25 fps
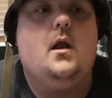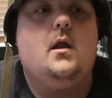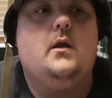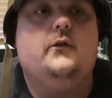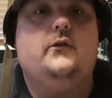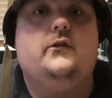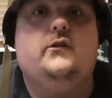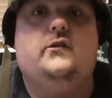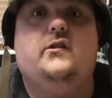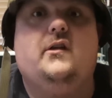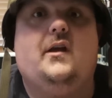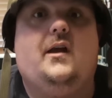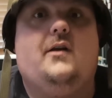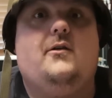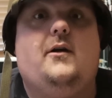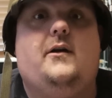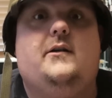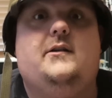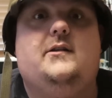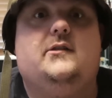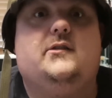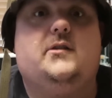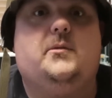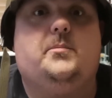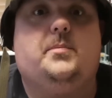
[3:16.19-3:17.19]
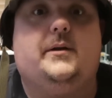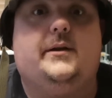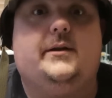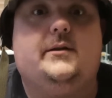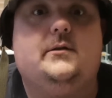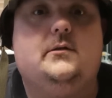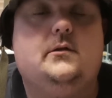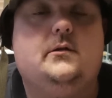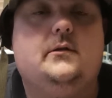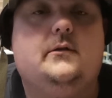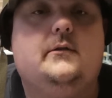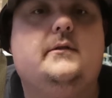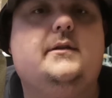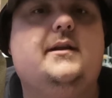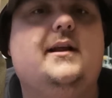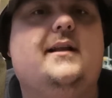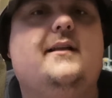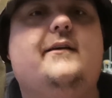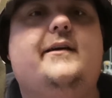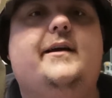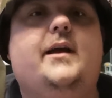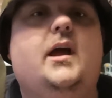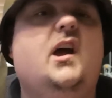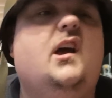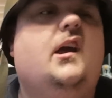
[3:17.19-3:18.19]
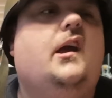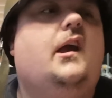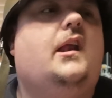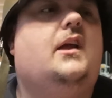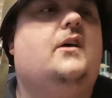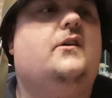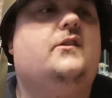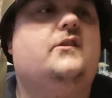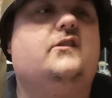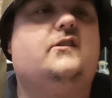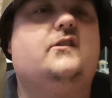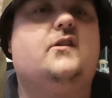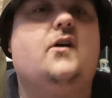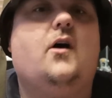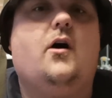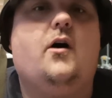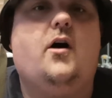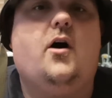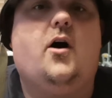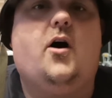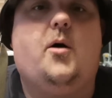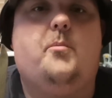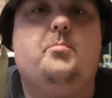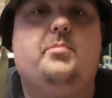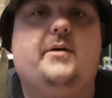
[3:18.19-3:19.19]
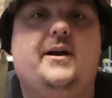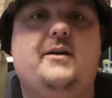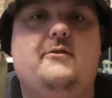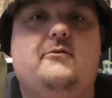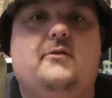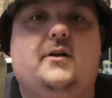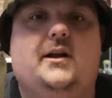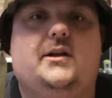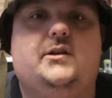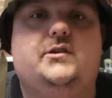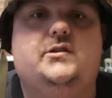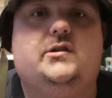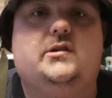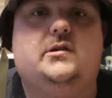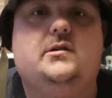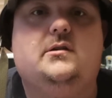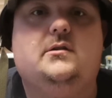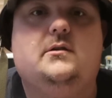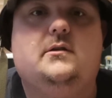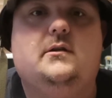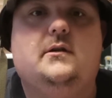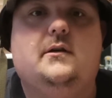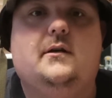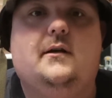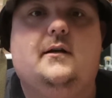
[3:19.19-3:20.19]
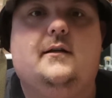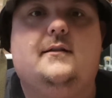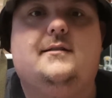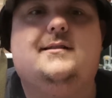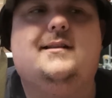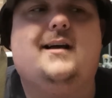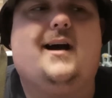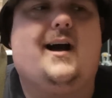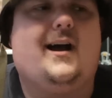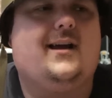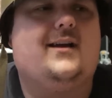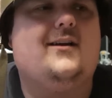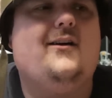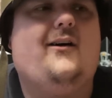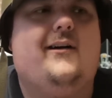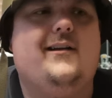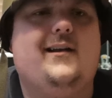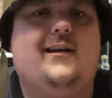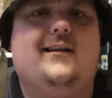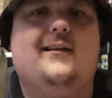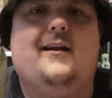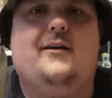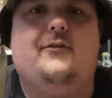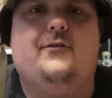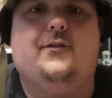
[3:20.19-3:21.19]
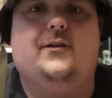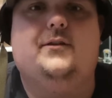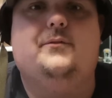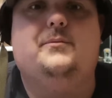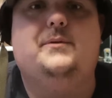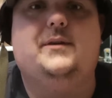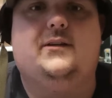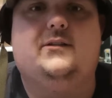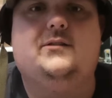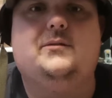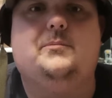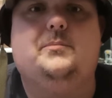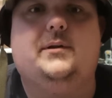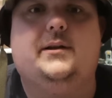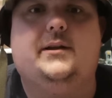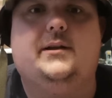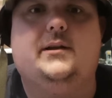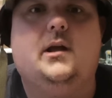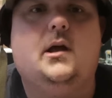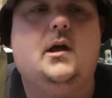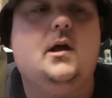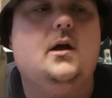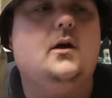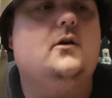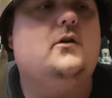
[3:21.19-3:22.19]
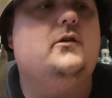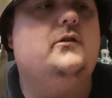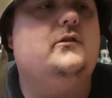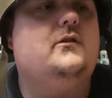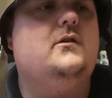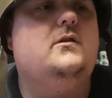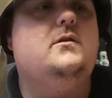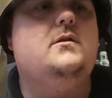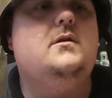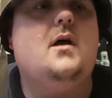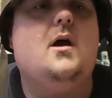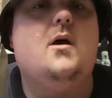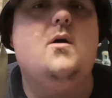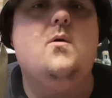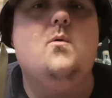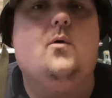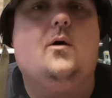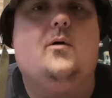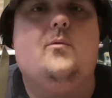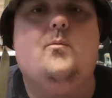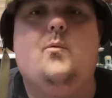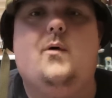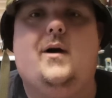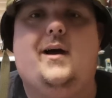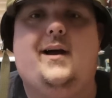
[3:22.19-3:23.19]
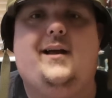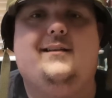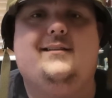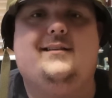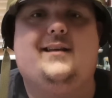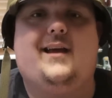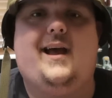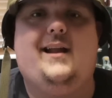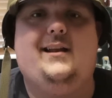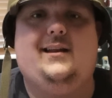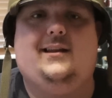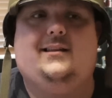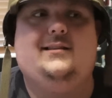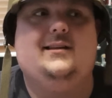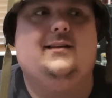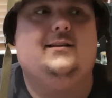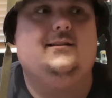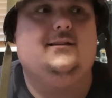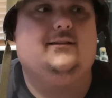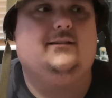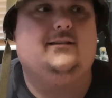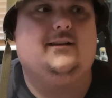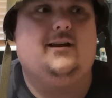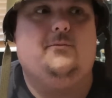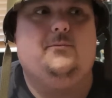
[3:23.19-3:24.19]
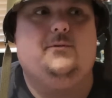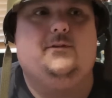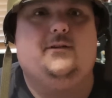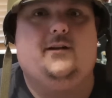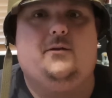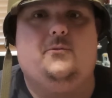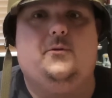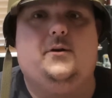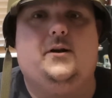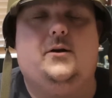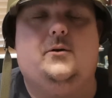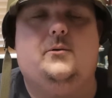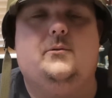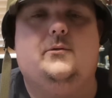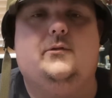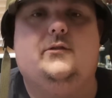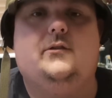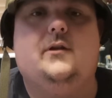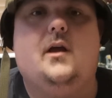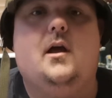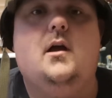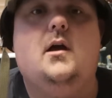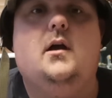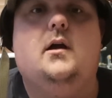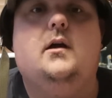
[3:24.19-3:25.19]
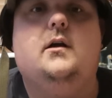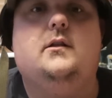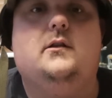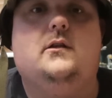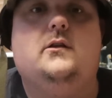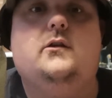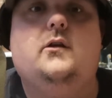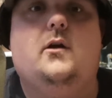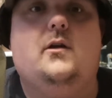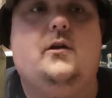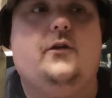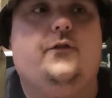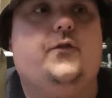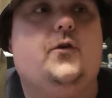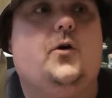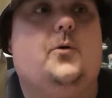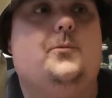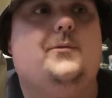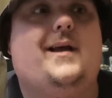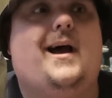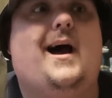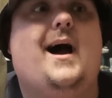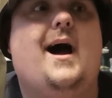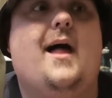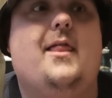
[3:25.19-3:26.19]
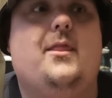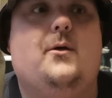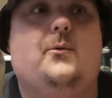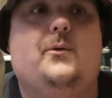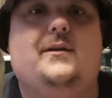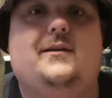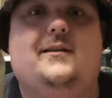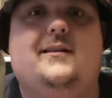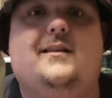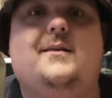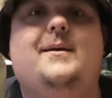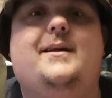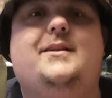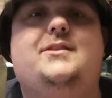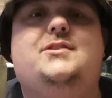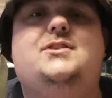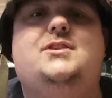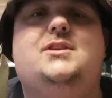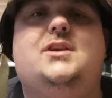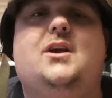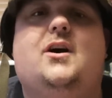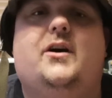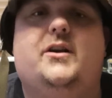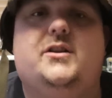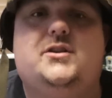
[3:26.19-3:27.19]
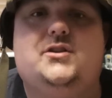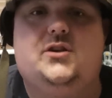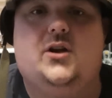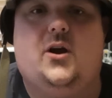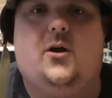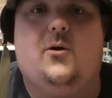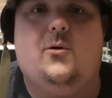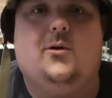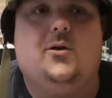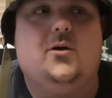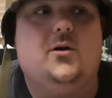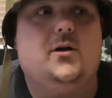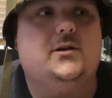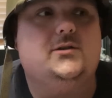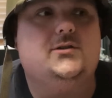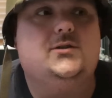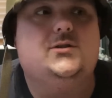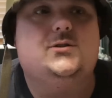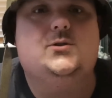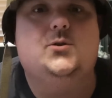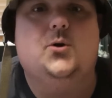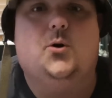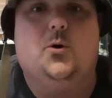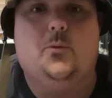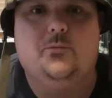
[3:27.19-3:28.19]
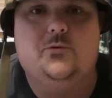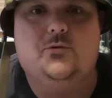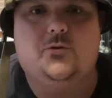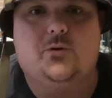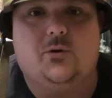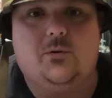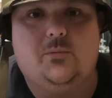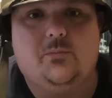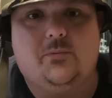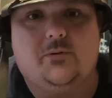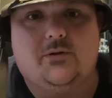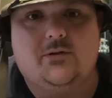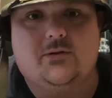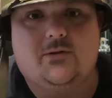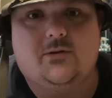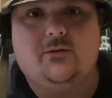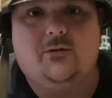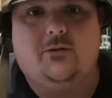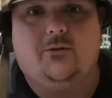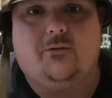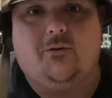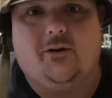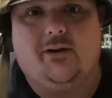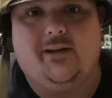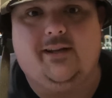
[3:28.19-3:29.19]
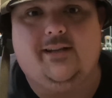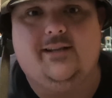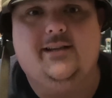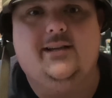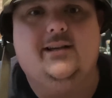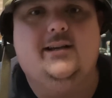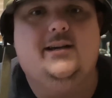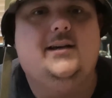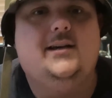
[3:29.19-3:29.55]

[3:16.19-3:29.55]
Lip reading: zero discipline. They're like, you know, at the start of Heartbreak Ridge. That kind of level of discipline. Because no one wears anything the same as anyone else. The uniforms out the window. They make G.I. Joe look like stormtroopers, right?